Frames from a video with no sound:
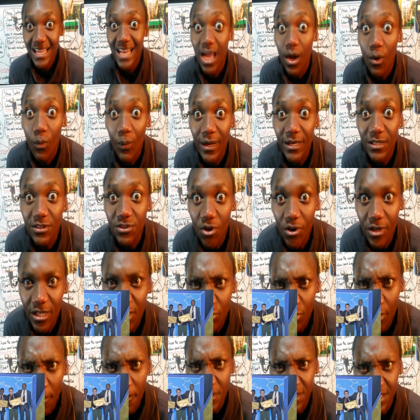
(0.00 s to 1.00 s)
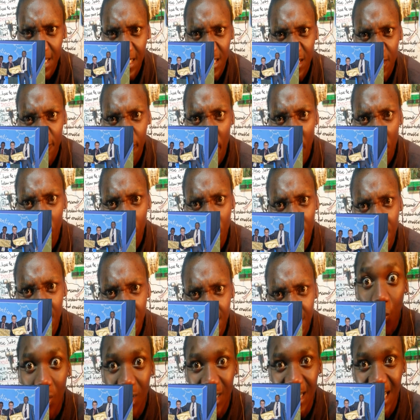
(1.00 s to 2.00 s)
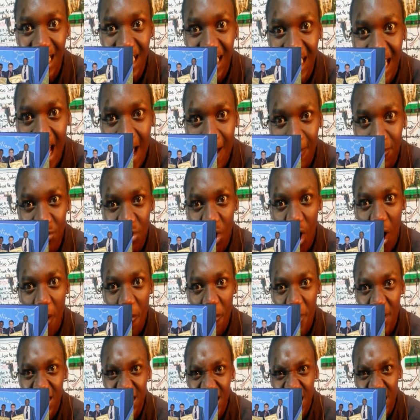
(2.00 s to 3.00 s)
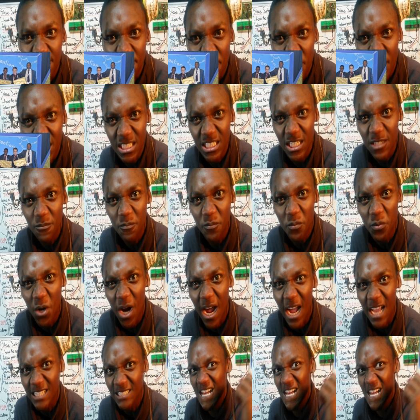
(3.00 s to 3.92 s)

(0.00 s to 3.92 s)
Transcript: I went on and represented my region on a laptop as a special prize.